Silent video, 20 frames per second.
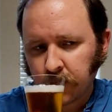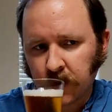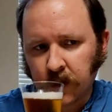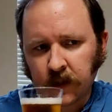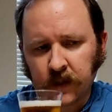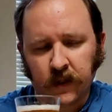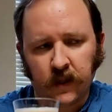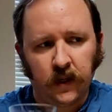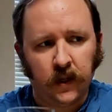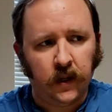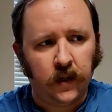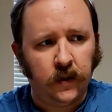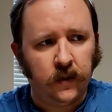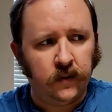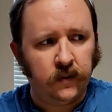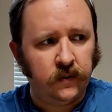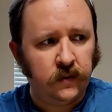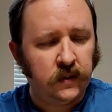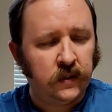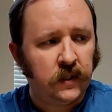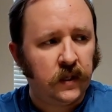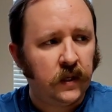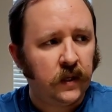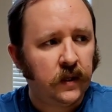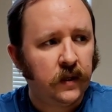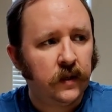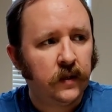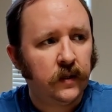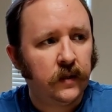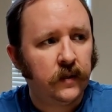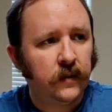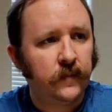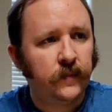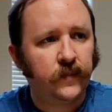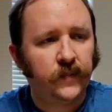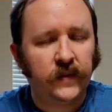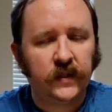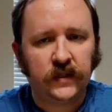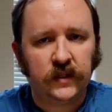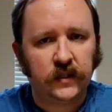On the nose,
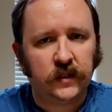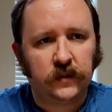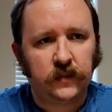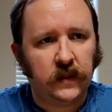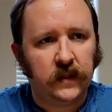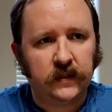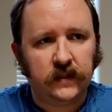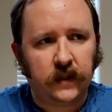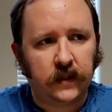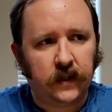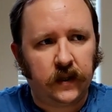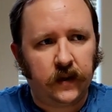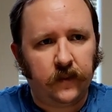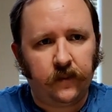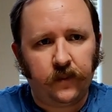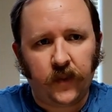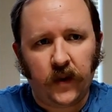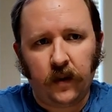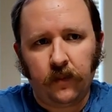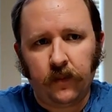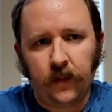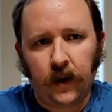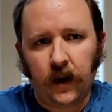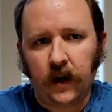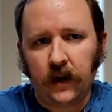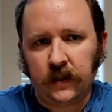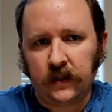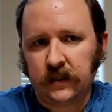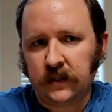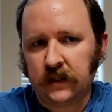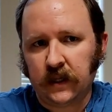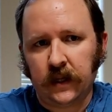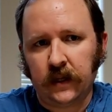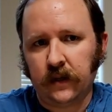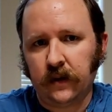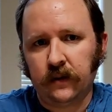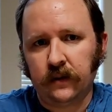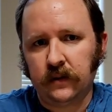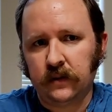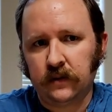this just smells like a bog
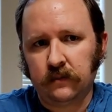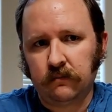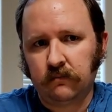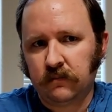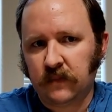standard